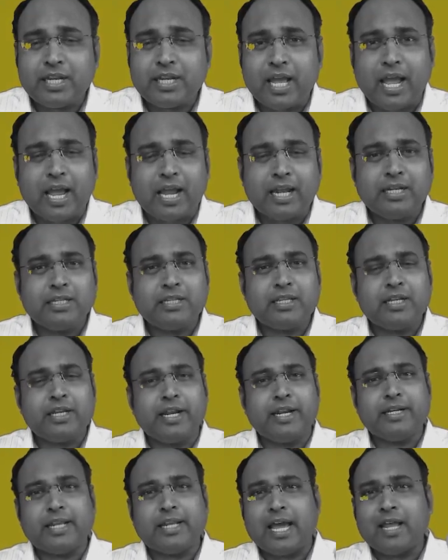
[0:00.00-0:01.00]
and the
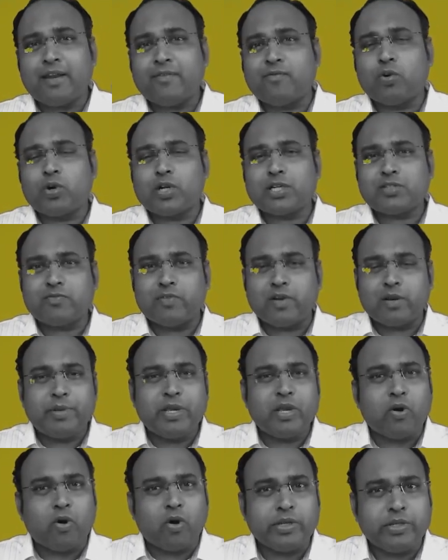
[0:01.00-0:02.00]
entire focus will
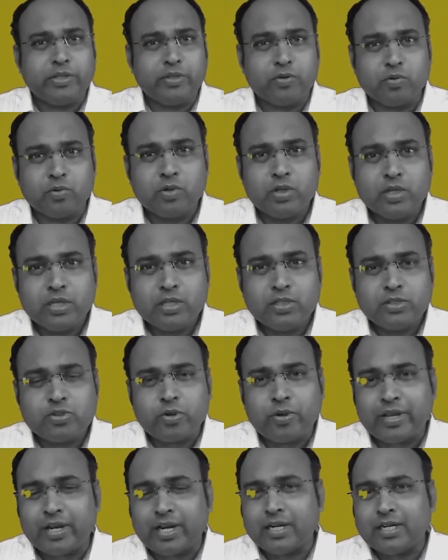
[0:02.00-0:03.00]
be on you. So
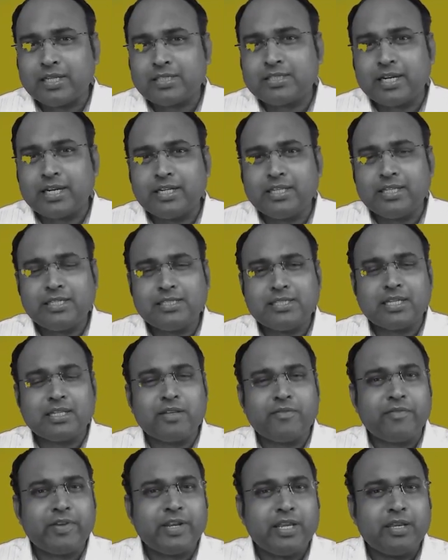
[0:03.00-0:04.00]
you can understand these are
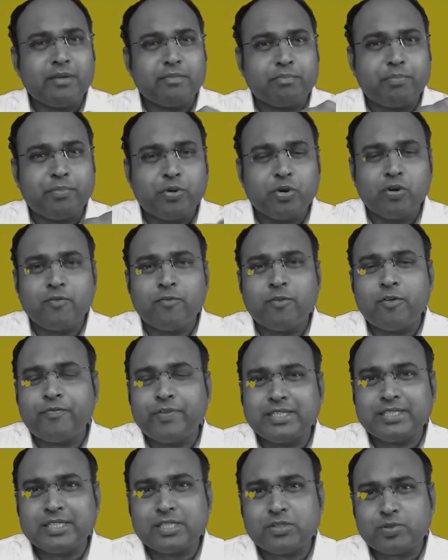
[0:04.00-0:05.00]
the very beautiful
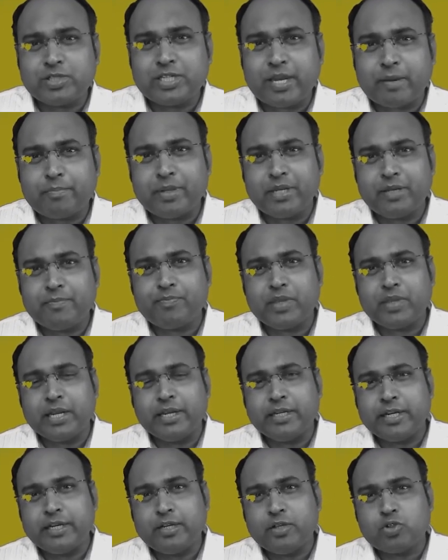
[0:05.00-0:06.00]
features which have been
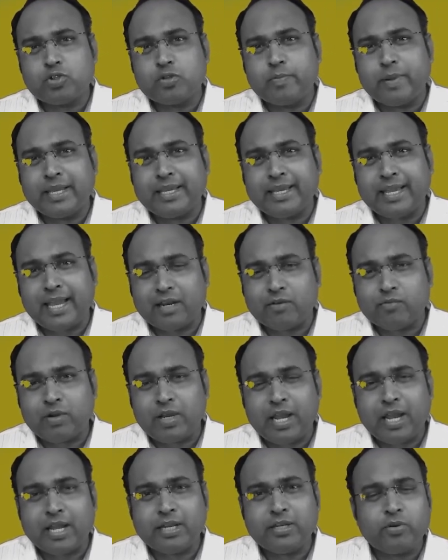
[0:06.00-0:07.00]
introduced by
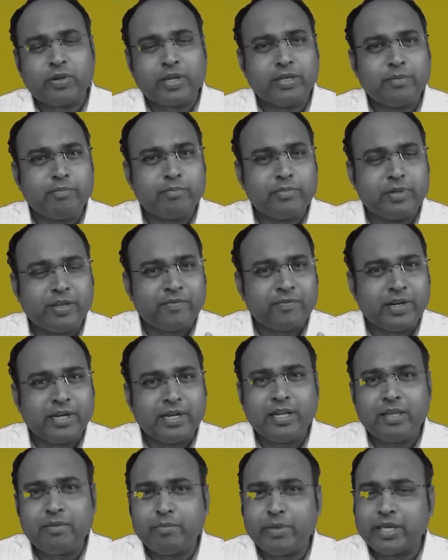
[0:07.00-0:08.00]
Canva, and you can
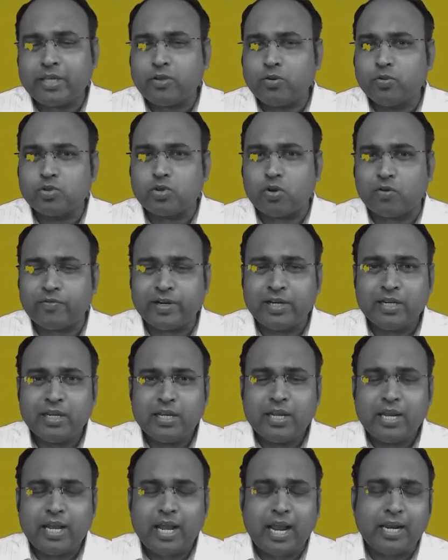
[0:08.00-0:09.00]
definitely make use of it
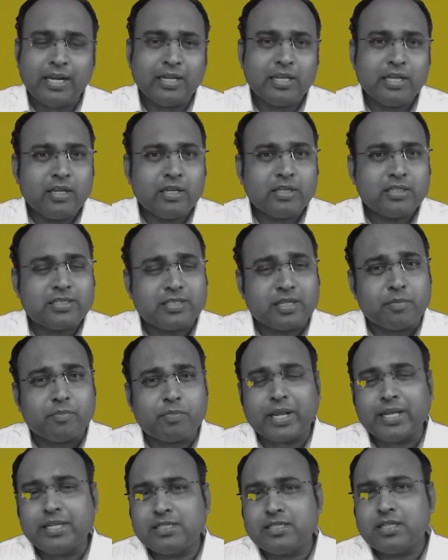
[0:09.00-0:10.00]
and
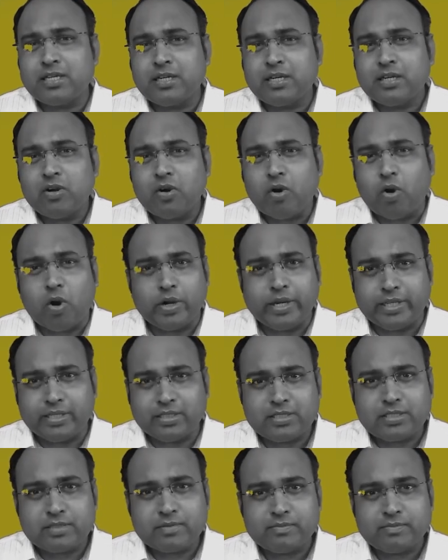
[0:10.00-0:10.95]
surprise the audience.